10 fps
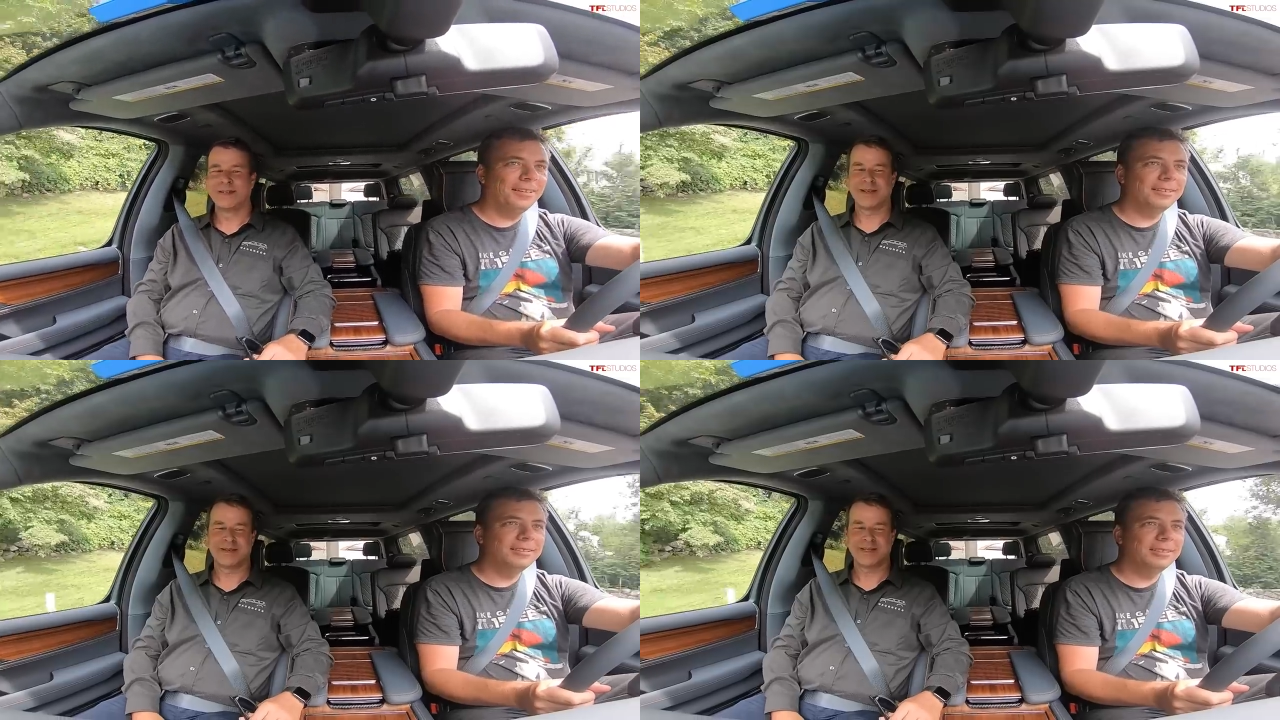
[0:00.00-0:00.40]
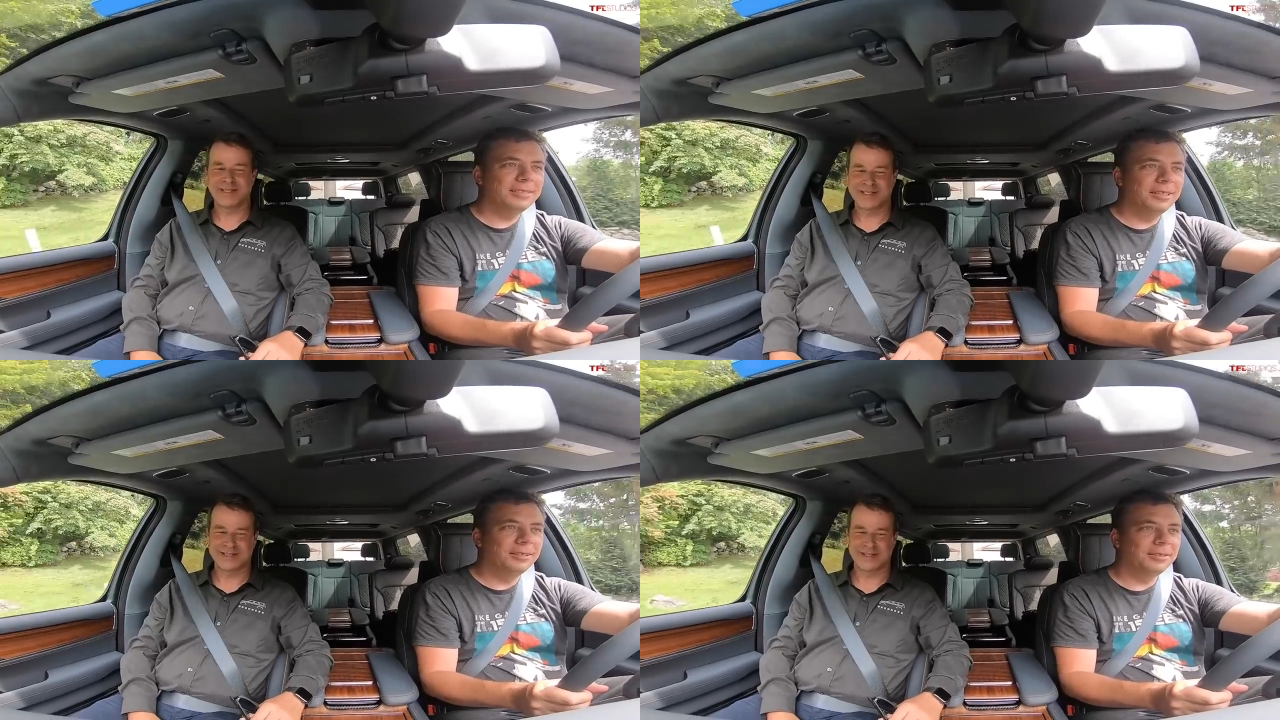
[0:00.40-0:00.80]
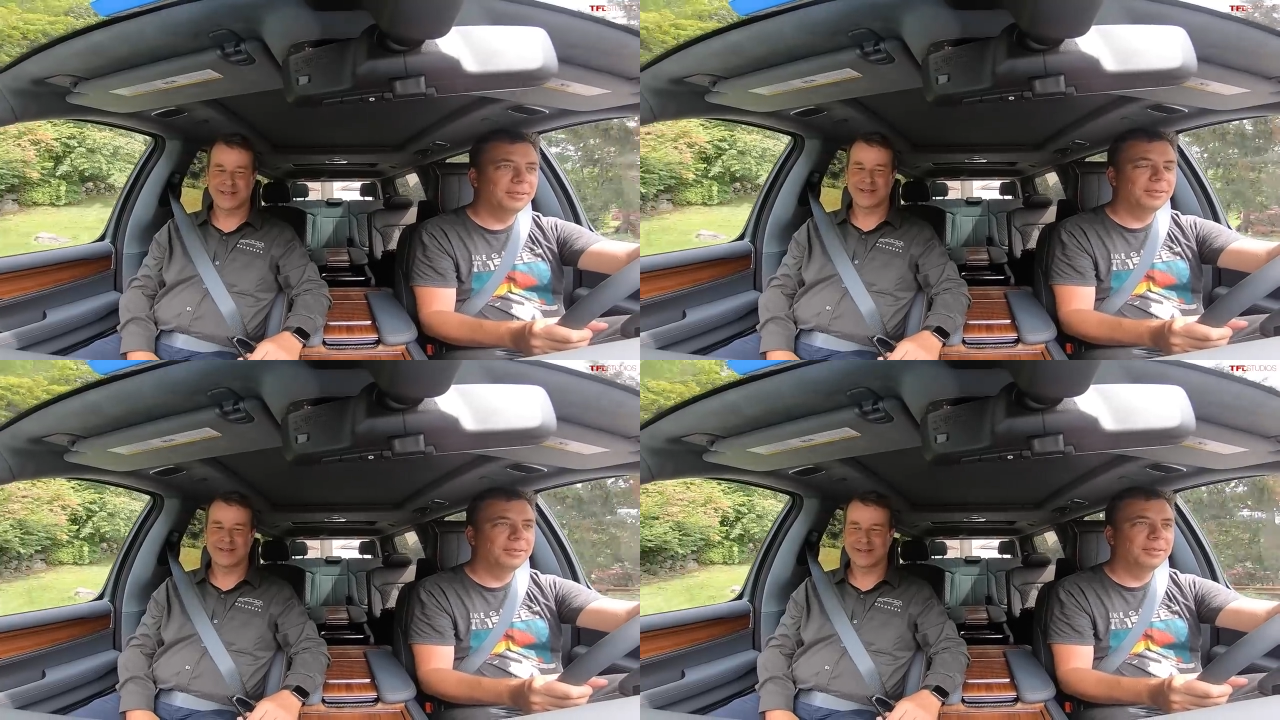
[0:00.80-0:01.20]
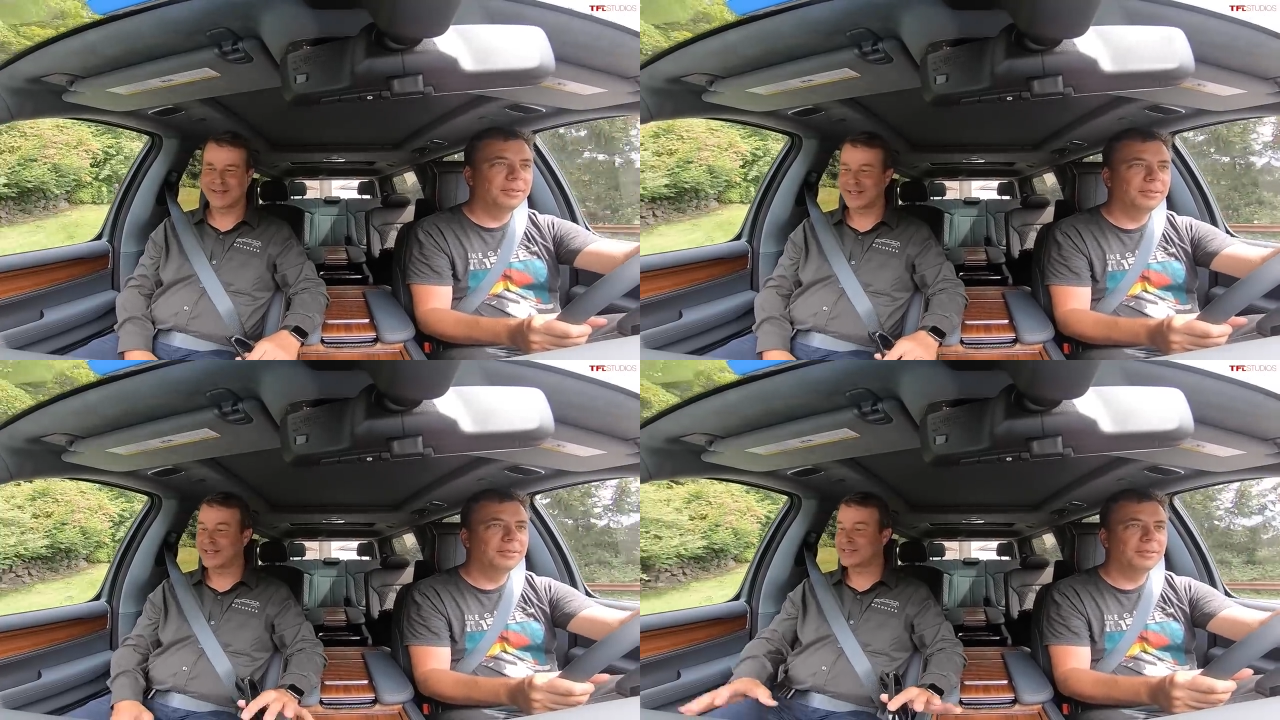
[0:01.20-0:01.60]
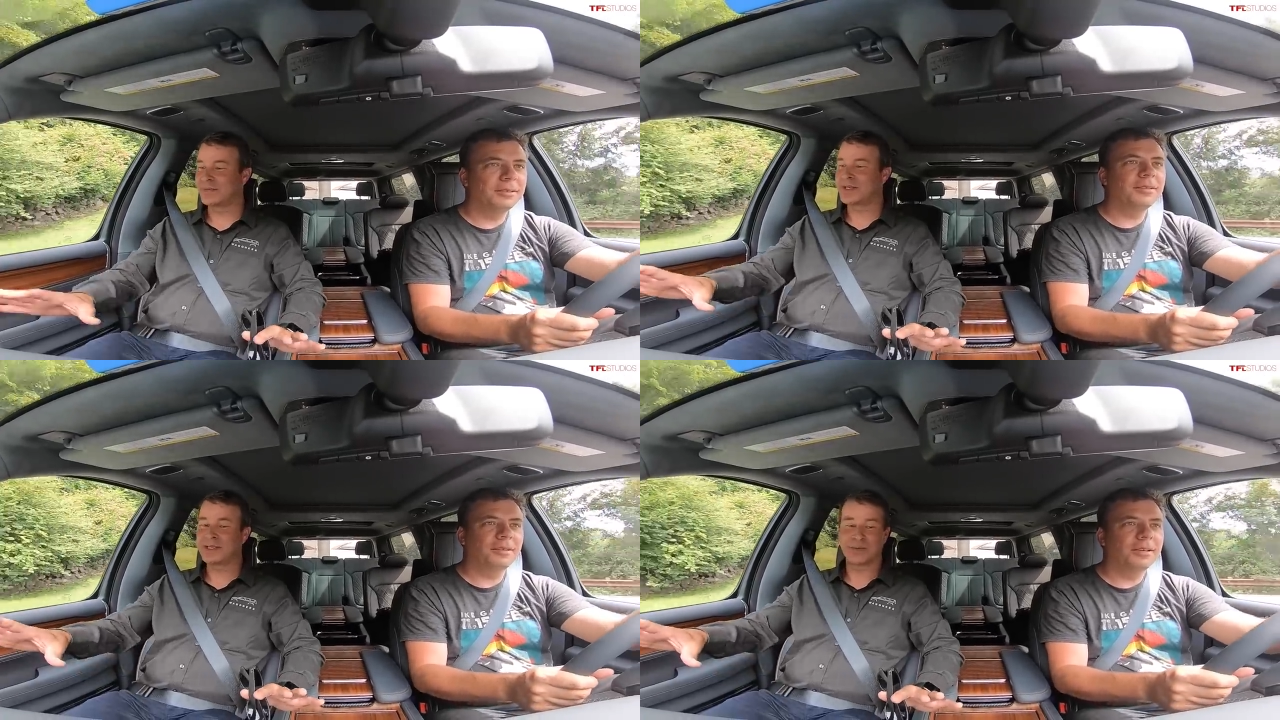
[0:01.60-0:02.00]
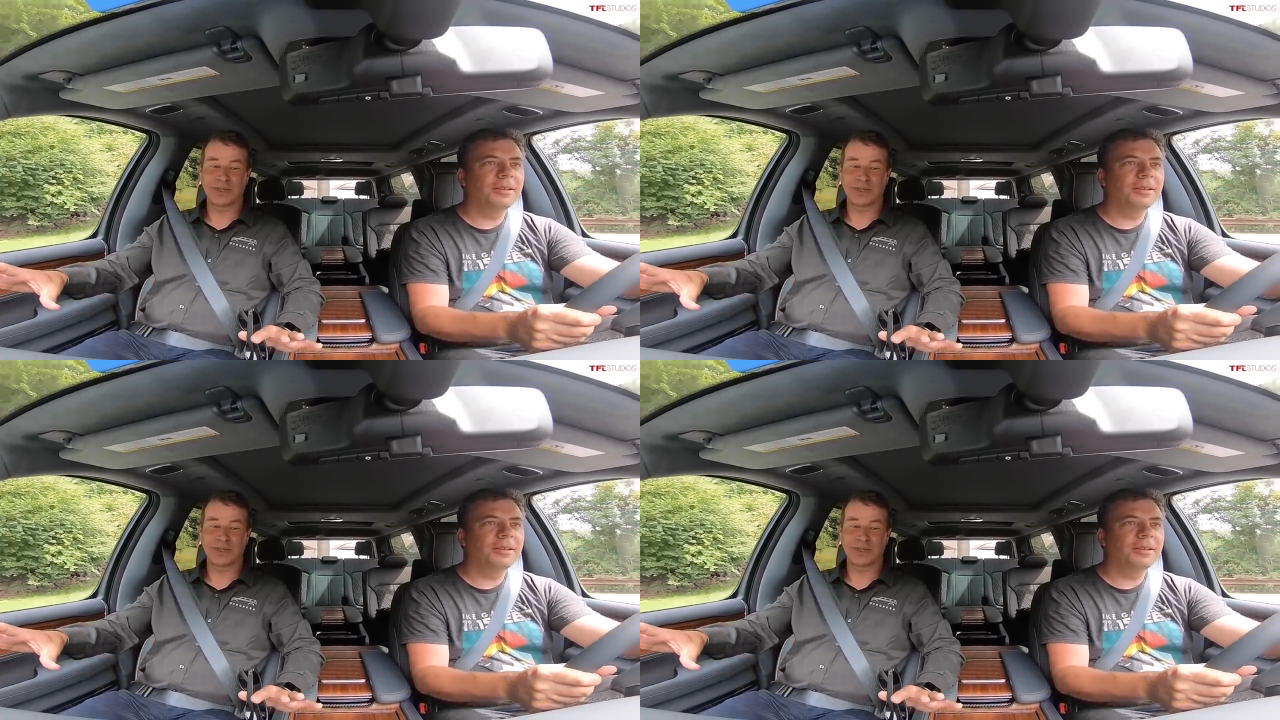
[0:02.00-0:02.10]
Speaker 1: yeah, that's uh, it, it's amazing